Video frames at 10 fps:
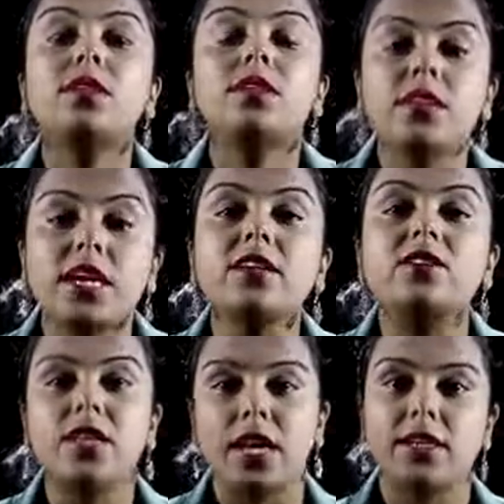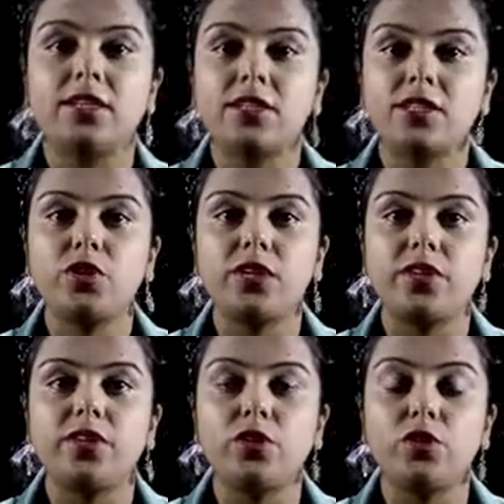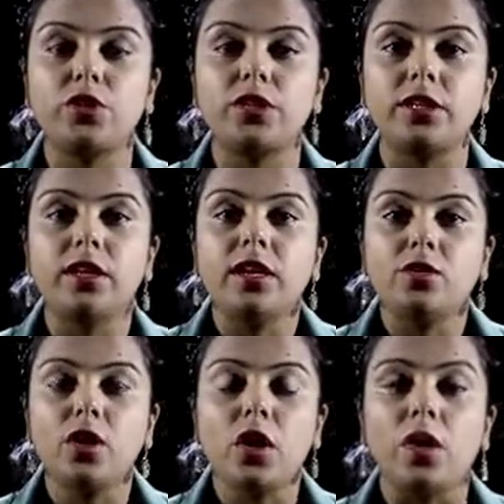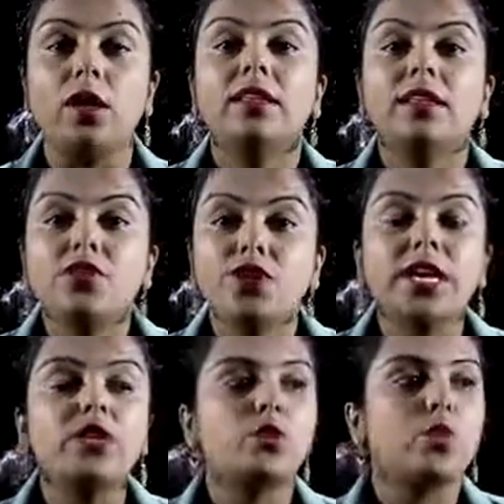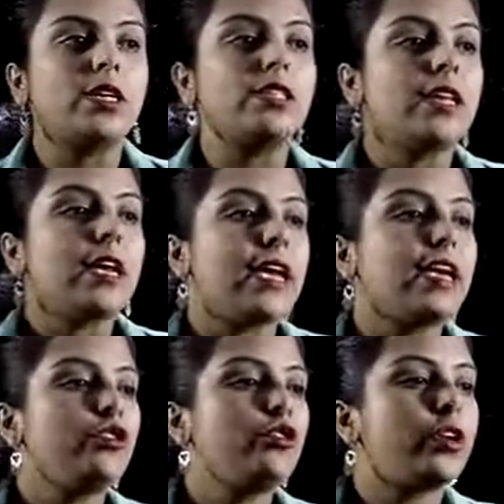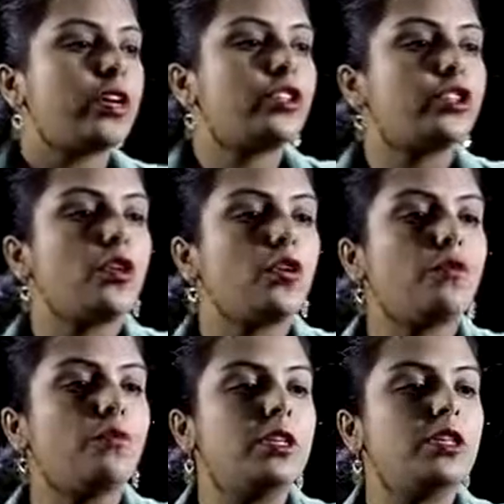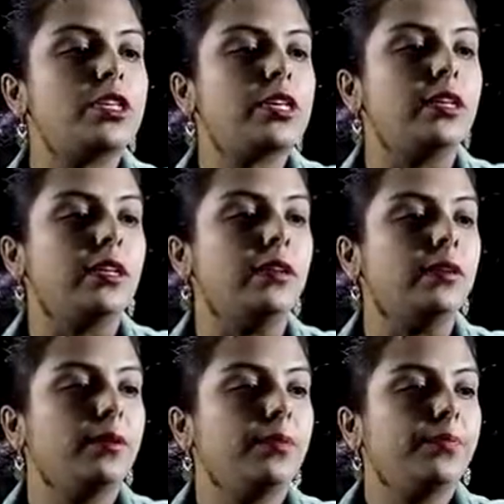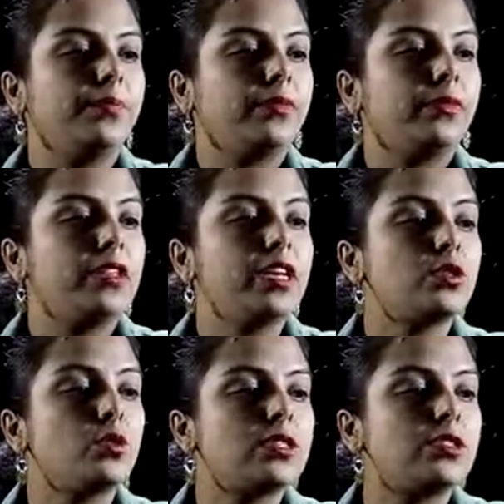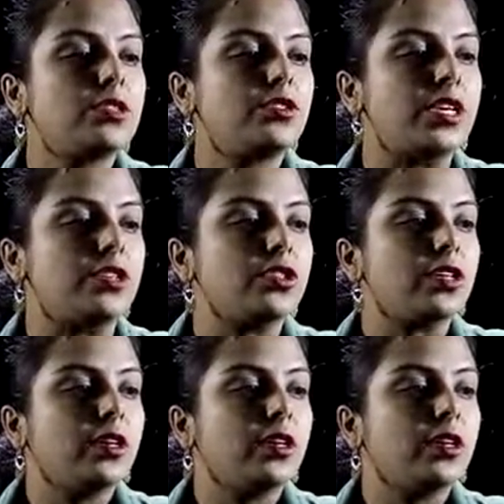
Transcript: the change that industrial revolution saw? The change was introduction of machine. This was the change